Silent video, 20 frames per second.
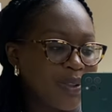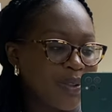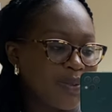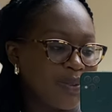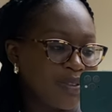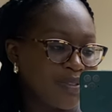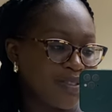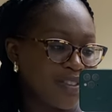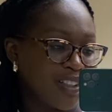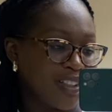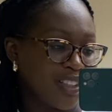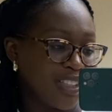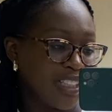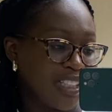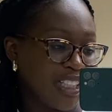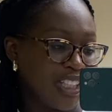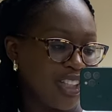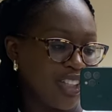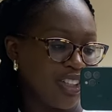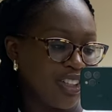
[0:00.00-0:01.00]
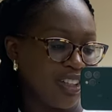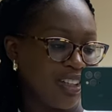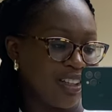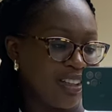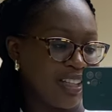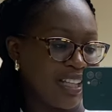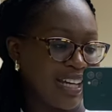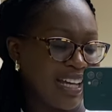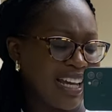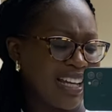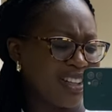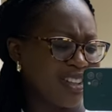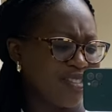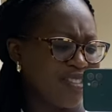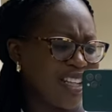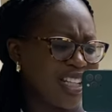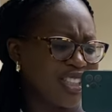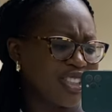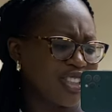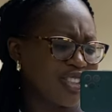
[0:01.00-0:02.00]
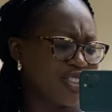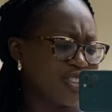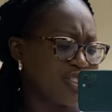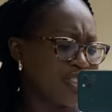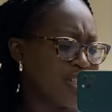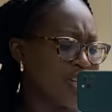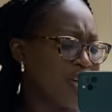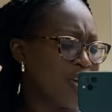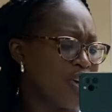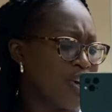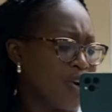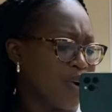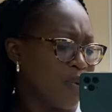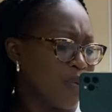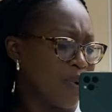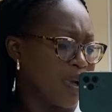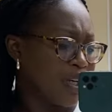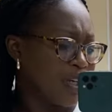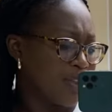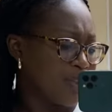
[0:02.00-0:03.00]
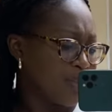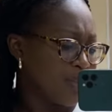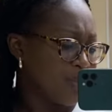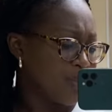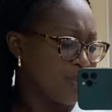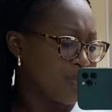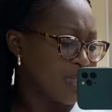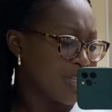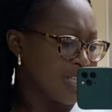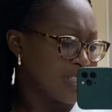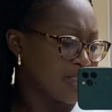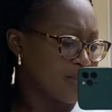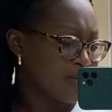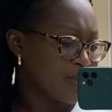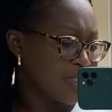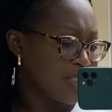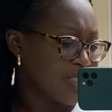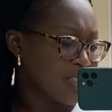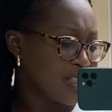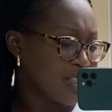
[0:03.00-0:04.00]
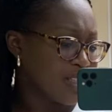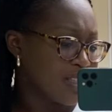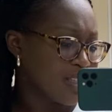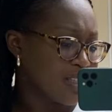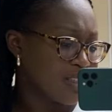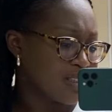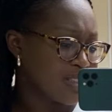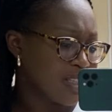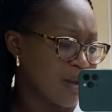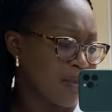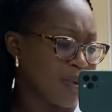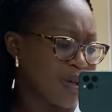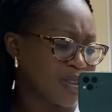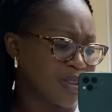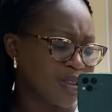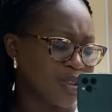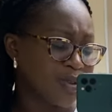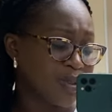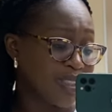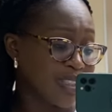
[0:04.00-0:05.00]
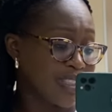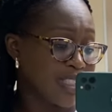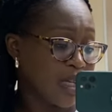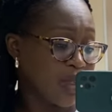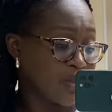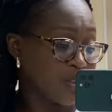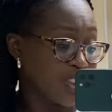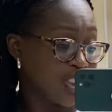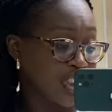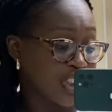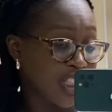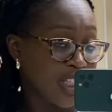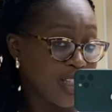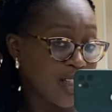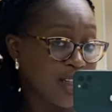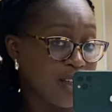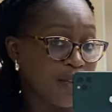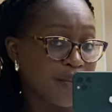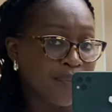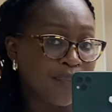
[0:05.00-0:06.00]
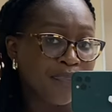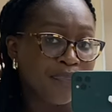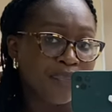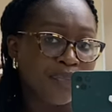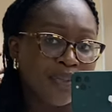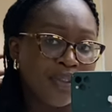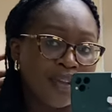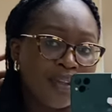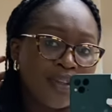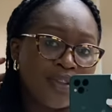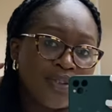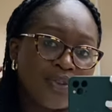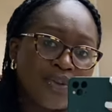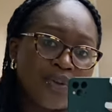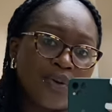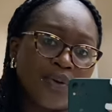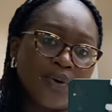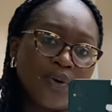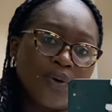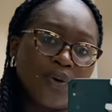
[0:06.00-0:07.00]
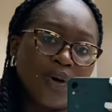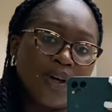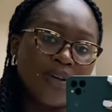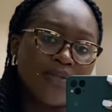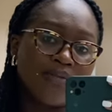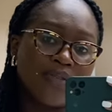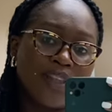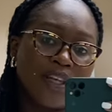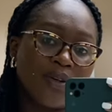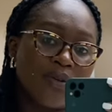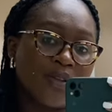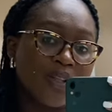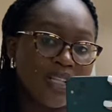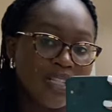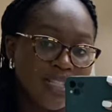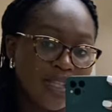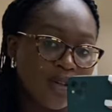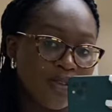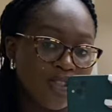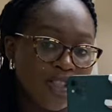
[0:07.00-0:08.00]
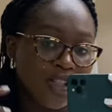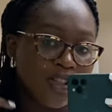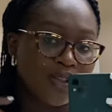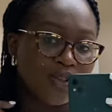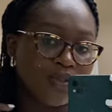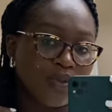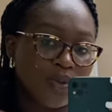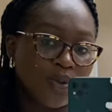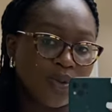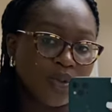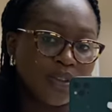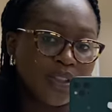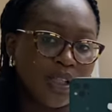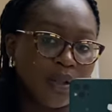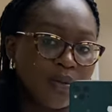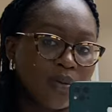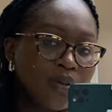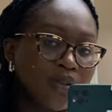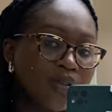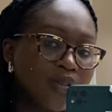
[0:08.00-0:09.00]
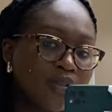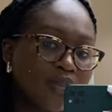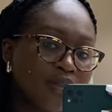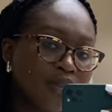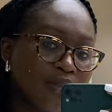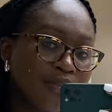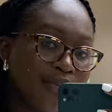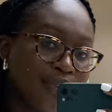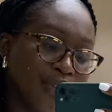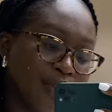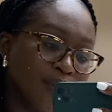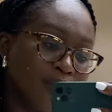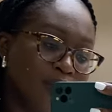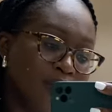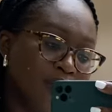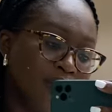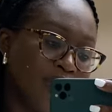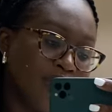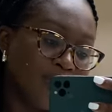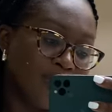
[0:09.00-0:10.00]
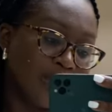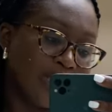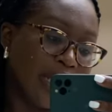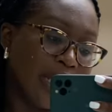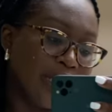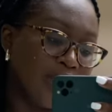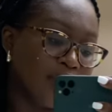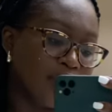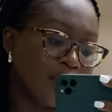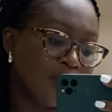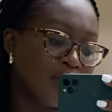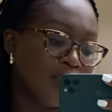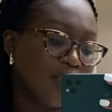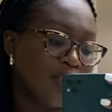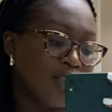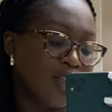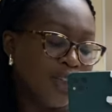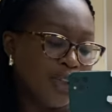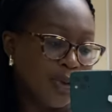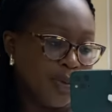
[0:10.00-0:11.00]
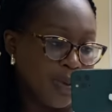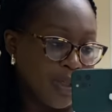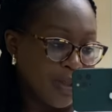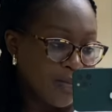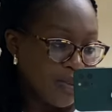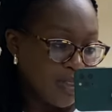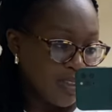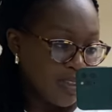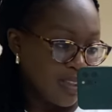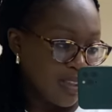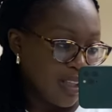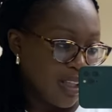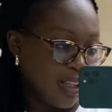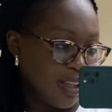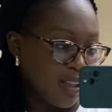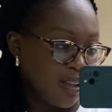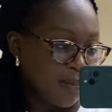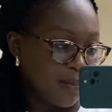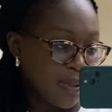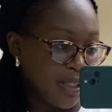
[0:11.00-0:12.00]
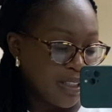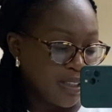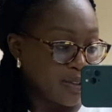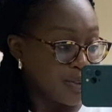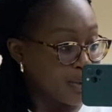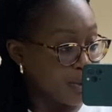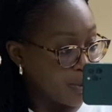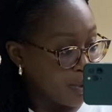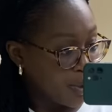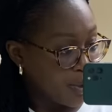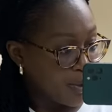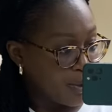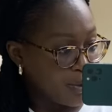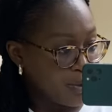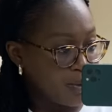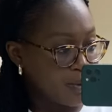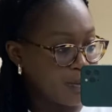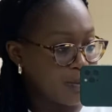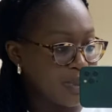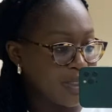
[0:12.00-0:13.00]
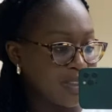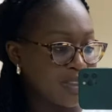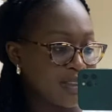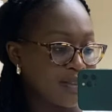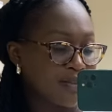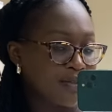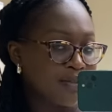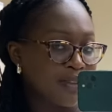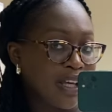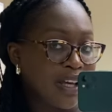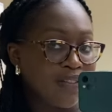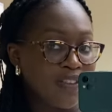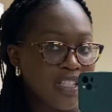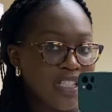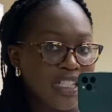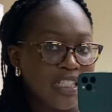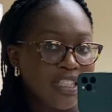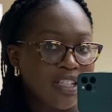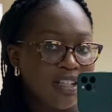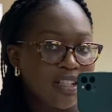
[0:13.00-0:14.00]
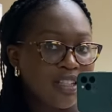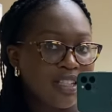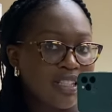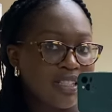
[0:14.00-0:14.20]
we've gotten here and they're kind of like just running through last minute things. They're about to do a sound check. So if they're doing a sound check, of course I won't film inside. You'll probably see the place tomorrow, but if they haven't just started the